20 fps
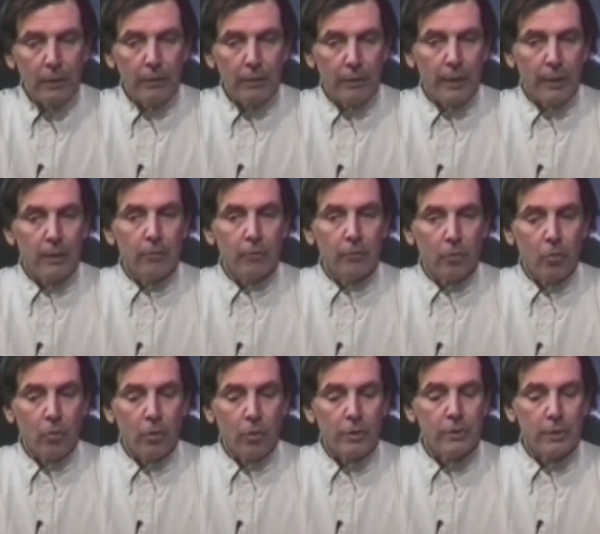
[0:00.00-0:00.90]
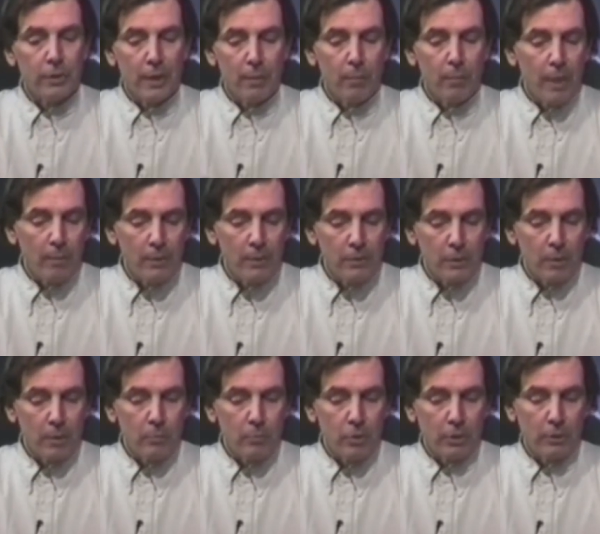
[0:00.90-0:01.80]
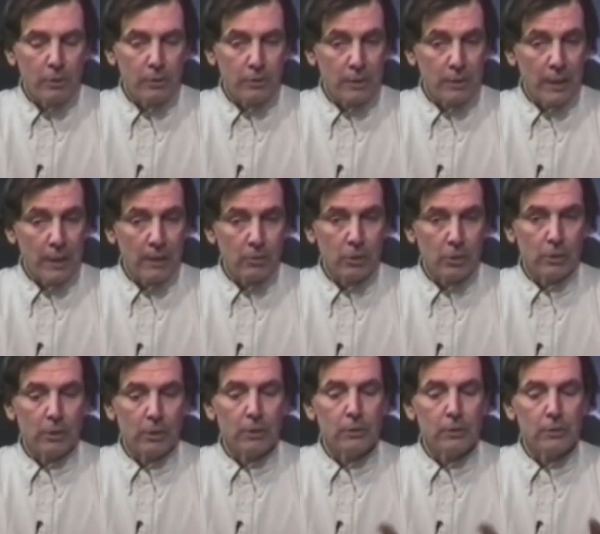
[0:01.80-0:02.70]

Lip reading: then of course they may be subject to sanction.